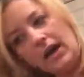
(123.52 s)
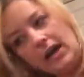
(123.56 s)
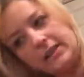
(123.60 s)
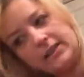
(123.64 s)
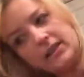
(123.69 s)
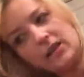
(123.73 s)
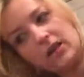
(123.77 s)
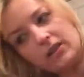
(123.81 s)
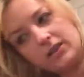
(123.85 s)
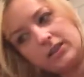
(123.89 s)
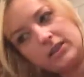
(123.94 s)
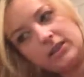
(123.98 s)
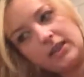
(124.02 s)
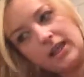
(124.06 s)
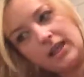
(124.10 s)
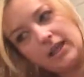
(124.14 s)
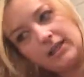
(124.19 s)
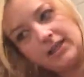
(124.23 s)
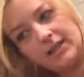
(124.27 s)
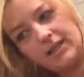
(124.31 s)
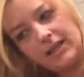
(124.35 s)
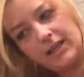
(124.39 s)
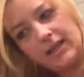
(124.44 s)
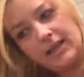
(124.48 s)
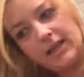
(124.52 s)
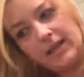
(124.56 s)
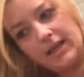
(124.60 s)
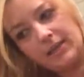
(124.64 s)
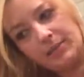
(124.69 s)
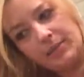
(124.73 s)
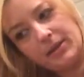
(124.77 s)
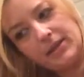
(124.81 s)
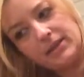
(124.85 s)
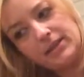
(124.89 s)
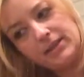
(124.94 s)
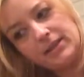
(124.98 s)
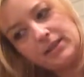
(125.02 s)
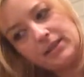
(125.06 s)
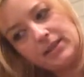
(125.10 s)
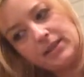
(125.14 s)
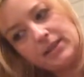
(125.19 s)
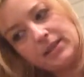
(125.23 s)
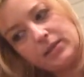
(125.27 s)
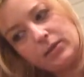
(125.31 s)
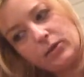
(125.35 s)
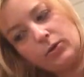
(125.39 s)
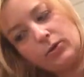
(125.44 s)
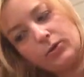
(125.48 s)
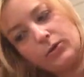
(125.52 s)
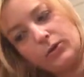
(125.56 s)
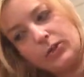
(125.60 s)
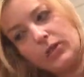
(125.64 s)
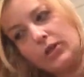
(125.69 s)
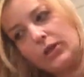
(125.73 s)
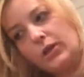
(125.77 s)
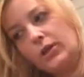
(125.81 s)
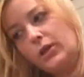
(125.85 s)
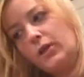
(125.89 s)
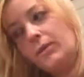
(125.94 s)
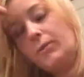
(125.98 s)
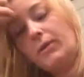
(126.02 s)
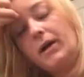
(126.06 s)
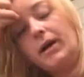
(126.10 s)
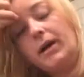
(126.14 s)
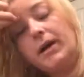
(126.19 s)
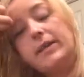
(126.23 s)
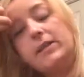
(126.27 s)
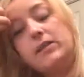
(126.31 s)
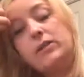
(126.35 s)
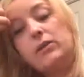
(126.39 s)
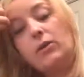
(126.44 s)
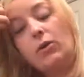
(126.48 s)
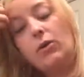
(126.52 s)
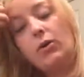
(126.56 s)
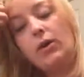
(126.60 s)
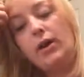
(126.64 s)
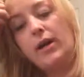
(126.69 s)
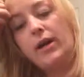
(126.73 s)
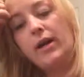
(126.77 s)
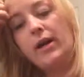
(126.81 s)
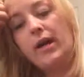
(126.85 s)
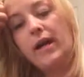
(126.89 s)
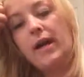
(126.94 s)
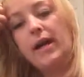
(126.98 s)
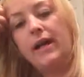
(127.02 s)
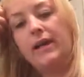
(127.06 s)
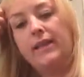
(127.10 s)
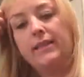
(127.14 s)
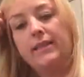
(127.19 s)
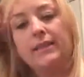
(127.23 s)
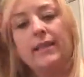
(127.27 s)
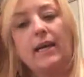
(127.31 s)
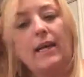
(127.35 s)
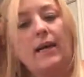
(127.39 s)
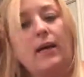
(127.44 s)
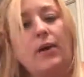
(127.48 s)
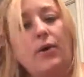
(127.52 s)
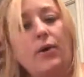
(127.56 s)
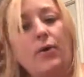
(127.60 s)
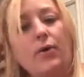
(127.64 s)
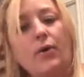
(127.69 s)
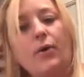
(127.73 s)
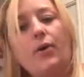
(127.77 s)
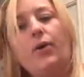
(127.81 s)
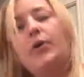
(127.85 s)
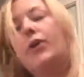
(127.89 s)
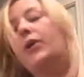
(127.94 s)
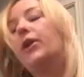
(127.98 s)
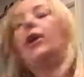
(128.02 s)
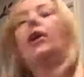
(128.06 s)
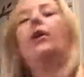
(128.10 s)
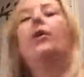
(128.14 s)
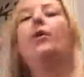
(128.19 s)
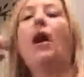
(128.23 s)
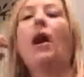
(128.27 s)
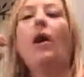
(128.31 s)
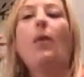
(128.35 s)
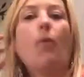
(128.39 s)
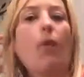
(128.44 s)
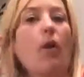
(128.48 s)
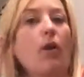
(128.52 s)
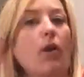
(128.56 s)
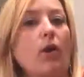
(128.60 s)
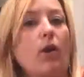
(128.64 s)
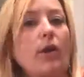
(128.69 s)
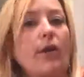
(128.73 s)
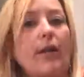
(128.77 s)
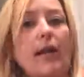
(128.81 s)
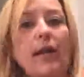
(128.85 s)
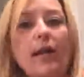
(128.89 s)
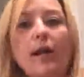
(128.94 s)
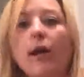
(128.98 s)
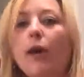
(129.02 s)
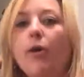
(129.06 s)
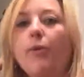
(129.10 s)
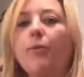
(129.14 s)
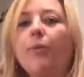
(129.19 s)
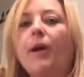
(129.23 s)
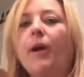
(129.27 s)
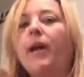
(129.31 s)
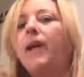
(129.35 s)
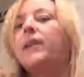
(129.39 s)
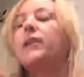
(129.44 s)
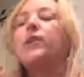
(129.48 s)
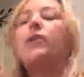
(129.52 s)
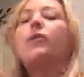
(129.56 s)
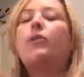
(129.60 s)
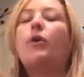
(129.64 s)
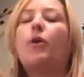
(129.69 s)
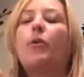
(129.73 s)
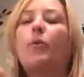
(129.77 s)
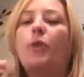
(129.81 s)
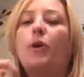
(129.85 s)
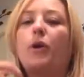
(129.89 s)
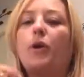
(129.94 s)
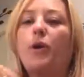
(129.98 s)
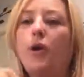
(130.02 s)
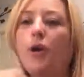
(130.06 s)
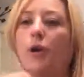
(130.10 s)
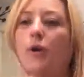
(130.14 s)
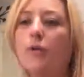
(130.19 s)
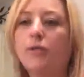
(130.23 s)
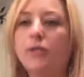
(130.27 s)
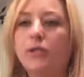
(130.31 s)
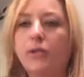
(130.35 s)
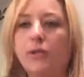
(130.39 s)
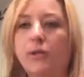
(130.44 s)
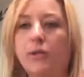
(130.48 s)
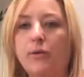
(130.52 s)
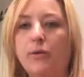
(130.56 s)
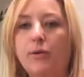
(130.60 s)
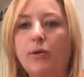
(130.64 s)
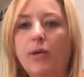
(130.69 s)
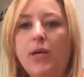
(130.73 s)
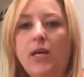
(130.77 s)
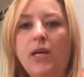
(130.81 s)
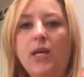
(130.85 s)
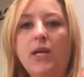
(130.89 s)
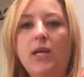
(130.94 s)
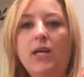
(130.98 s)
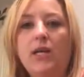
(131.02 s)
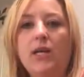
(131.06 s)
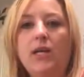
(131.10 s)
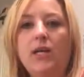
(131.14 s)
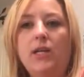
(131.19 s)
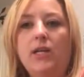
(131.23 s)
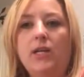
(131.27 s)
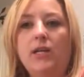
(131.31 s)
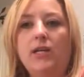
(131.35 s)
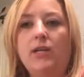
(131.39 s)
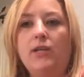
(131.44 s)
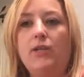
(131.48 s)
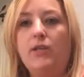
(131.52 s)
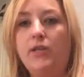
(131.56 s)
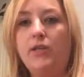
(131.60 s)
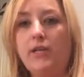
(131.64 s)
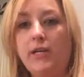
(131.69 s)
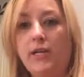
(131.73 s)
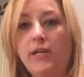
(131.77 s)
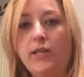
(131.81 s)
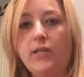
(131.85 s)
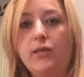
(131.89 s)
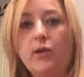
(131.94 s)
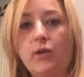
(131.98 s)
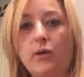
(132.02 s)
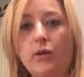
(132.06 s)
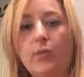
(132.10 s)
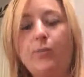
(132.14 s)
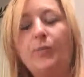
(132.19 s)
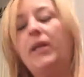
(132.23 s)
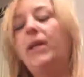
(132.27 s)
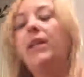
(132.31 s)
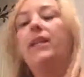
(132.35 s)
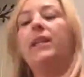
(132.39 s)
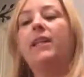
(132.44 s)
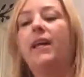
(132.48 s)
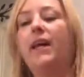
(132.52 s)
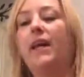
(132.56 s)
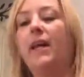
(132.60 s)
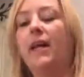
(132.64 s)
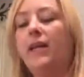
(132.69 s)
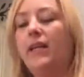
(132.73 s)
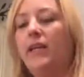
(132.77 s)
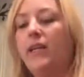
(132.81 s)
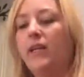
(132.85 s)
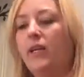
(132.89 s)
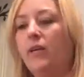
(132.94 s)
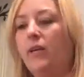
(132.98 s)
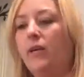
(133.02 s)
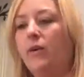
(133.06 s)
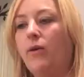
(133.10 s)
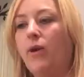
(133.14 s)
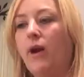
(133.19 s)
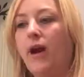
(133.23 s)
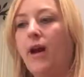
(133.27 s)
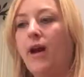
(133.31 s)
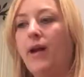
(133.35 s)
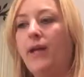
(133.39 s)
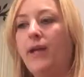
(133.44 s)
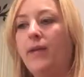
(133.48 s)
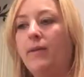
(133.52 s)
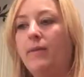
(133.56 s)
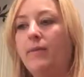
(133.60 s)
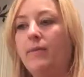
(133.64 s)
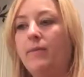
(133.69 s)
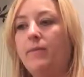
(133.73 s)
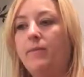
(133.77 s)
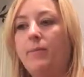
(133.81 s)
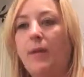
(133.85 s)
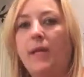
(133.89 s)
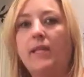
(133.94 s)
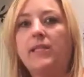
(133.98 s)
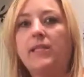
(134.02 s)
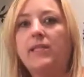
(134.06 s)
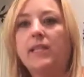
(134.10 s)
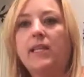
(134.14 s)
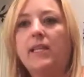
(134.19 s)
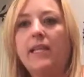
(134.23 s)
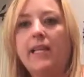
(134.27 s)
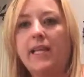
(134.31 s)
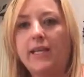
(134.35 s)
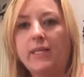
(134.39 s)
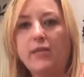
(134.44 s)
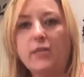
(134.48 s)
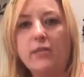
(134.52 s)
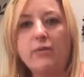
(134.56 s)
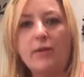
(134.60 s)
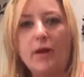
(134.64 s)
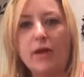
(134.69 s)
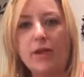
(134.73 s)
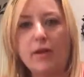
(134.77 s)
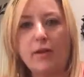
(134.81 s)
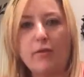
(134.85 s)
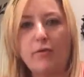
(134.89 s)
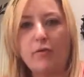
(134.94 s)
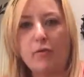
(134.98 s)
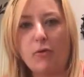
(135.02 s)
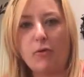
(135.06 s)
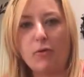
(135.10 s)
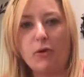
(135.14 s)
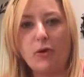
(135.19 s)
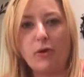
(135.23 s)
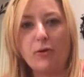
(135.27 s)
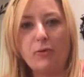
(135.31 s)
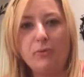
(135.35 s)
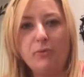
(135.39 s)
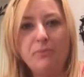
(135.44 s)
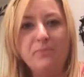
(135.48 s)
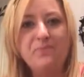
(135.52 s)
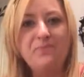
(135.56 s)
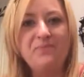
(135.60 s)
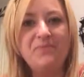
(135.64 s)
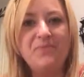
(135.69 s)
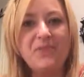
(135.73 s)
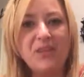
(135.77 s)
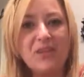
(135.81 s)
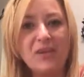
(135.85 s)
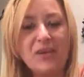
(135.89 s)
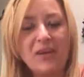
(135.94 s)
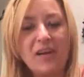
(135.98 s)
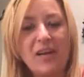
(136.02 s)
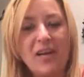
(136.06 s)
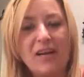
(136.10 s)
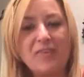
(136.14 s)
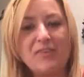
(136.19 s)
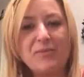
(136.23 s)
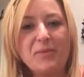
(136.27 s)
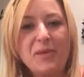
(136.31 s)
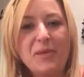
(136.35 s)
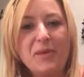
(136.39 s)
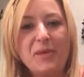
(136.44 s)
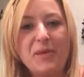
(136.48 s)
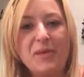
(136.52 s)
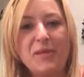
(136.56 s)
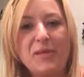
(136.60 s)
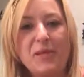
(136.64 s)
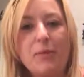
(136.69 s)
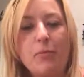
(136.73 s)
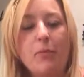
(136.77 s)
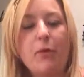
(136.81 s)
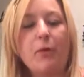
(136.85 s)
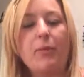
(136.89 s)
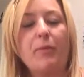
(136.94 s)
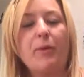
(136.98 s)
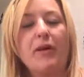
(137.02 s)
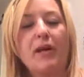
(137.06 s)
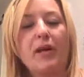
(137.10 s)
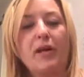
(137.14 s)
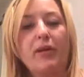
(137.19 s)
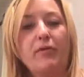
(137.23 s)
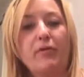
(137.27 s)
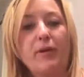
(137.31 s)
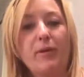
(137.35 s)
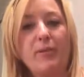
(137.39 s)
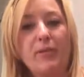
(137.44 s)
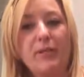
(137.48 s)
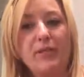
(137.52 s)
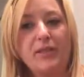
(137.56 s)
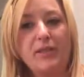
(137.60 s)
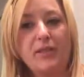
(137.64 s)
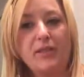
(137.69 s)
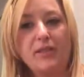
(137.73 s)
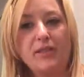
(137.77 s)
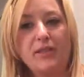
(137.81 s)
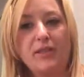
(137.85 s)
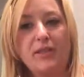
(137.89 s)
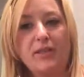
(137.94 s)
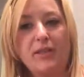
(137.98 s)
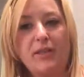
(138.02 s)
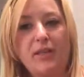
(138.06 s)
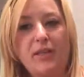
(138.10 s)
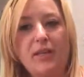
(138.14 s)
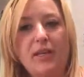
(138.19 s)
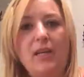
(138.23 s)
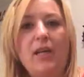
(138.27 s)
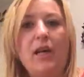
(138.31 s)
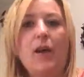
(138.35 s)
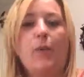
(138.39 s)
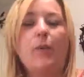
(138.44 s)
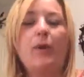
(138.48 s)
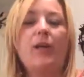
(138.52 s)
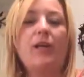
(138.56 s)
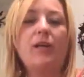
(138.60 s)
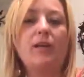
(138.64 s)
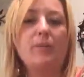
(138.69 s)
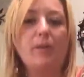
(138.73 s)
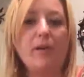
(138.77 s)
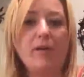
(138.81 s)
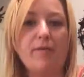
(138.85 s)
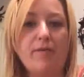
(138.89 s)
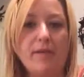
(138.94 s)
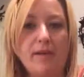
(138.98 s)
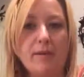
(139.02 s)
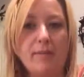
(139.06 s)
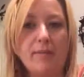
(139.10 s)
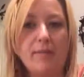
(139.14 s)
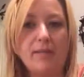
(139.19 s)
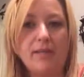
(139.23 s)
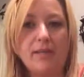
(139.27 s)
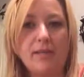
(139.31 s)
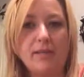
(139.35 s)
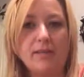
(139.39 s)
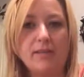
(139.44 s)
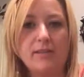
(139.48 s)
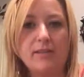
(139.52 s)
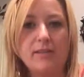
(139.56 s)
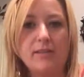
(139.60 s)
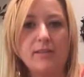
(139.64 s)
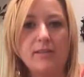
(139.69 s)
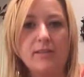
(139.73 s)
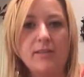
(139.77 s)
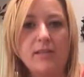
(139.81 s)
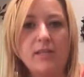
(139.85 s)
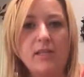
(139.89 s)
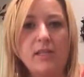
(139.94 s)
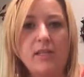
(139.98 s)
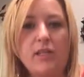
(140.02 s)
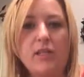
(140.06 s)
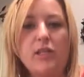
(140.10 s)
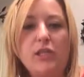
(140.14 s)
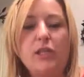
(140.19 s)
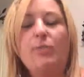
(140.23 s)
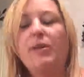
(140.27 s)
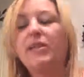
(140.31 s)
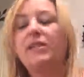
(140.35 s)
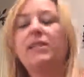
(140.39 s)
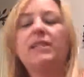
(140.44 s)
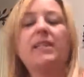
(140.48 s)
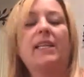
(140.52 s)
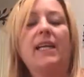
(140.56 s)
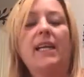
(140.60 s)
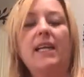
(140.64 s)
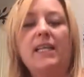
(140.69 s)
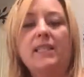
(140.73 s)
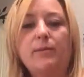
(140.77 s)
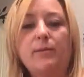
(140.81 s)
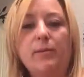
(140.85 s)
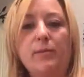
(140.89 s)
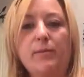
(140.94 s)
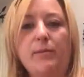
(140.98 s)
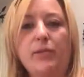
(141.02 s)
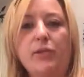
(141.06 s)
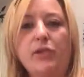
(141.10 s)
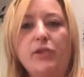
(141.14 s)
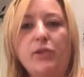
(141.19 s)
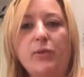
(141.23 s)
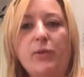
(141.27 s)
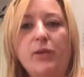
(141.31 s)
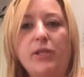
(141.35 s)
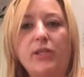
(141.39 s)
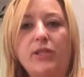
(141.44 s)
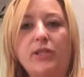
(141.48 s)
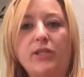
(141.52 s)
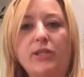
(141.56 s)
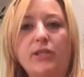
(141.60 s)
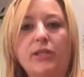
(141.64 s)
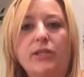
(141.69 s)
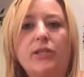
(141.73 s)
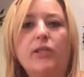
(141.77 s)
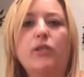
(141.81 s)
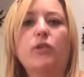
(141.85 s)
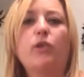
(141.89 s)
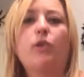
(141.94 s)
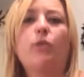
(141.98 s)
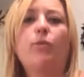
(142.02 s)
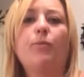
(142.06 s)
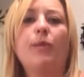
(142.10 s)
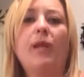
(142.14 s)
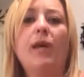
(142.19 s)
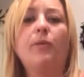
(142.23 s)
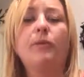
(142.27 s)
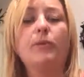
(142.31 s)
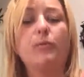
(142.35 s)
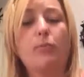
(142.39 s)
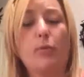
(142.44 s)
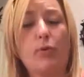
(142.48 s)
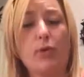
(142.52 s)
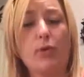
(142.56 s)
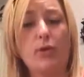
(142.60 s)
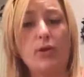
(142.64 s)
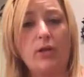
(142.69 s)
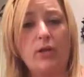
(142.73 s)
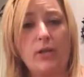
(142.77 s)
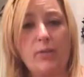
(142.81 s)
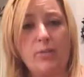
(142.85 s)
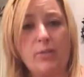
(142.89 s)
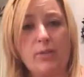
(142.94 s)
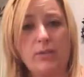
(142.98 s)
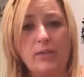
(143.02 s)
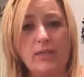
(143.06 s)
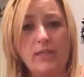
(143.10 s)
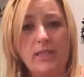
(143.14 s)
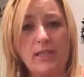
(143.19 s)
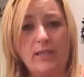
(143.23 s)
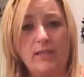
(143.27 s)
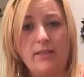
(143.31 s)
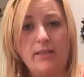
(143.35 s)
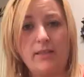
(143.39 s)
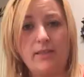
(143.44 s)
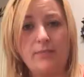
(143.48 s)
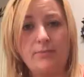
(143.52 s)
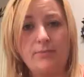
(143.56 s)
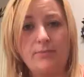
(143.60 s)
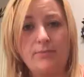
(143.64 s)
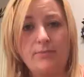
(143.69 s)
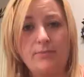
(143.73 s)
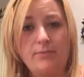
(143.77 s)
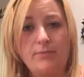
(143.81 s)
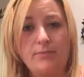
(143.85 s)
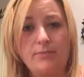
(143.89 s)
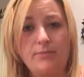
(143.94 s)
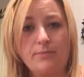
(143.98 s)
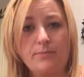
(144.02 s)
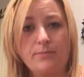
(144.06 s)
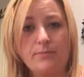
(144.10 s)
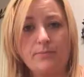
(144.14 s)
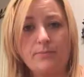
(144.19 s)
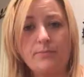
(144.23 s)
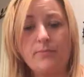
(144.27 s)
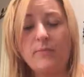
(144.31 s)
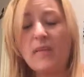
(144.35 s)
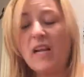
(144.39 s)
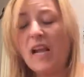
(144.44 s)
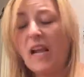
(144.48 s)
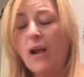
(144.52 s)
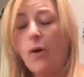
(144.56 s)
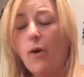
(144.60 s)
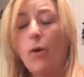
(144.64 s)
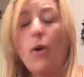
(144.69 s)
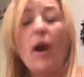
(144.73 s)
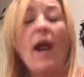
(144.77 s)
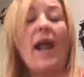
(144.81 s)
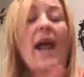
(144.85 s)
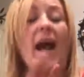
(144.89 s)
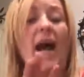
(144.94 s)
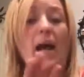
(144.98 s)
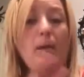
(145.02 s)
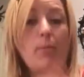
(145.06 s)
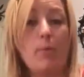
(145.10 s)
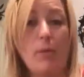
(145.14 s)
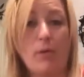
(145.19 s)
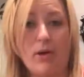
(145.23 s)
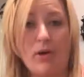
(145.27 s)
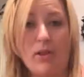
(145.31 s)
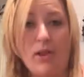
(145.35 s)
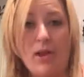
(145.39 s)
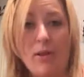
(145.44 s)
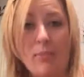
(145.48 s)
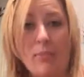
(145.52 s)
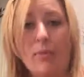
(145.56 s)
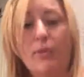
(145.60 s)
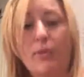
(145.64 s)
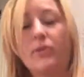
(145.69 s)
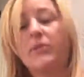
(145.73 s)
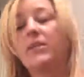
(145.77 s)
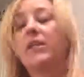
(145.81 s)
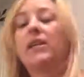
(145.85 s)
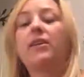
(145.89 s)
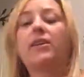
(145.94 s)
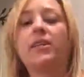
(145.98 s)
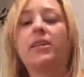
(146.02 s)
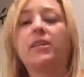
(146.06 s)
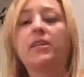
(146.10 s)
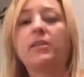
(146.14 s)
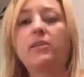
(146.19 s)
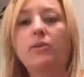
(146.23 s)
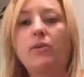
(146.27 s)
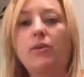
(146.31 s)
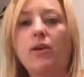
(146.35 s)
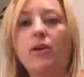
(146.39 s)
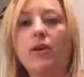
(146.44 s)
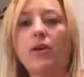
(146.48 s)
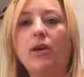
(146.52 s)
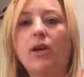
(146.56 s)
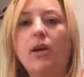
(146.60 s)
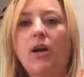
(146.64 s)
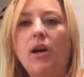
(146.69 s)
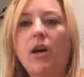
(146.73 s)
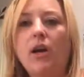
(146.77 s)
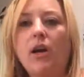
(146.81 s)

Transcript: I talked to that lady and I basically told her my story and how, I want to get help, but I don't know where to go. So she told me that, I basically can do nothing for you. You're going to have to make an appointment at your family doctor. I went into my family doctor. She basically asked me a bunch of questions and told me I was borderline personality, or I had borderline personality disorder.